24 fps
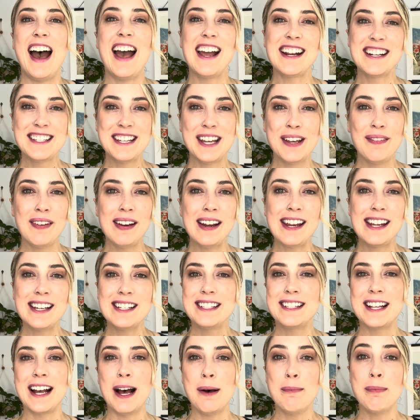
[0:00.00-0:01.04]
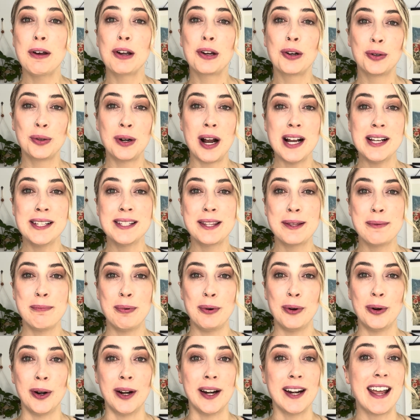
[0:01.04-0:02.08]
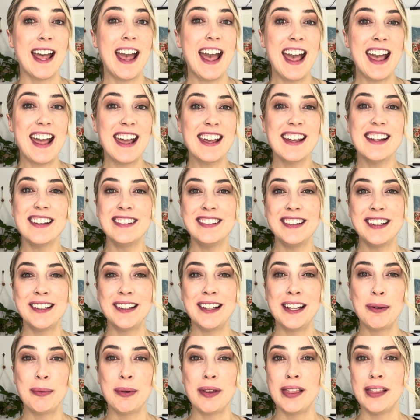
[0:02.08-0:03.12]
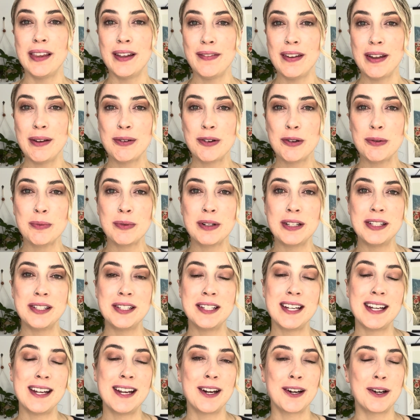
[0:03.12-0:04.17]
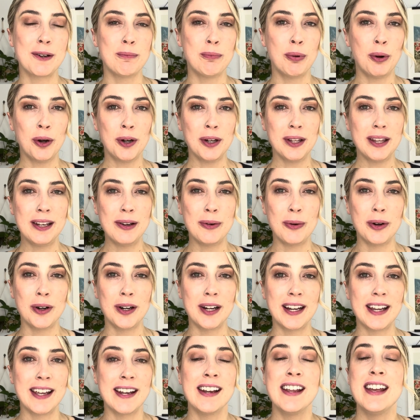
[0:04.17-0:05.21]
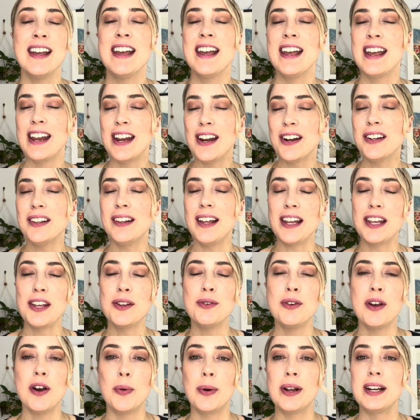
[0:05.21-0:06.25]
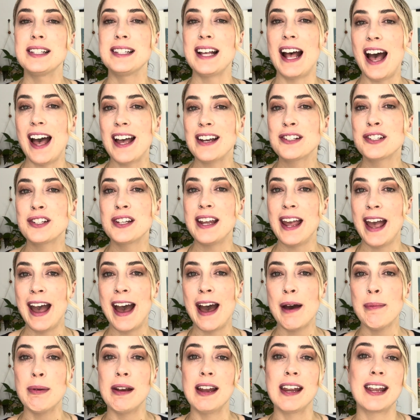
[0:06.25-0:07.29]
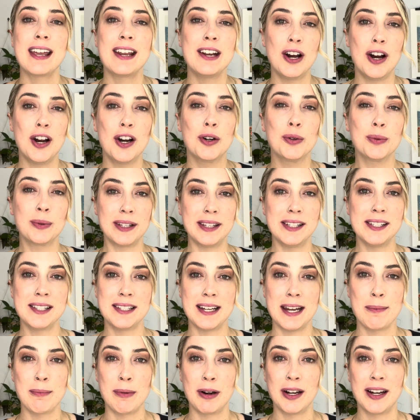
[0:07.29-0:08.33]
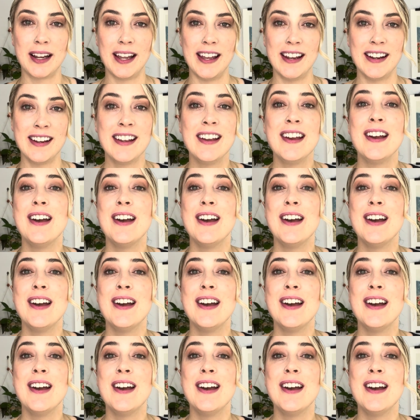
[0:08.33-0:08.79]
Activity is up across the board. Hey, Lily with Living Room Realty here in Portland, Oregon, here to let you know what is actually happening in our real estate market.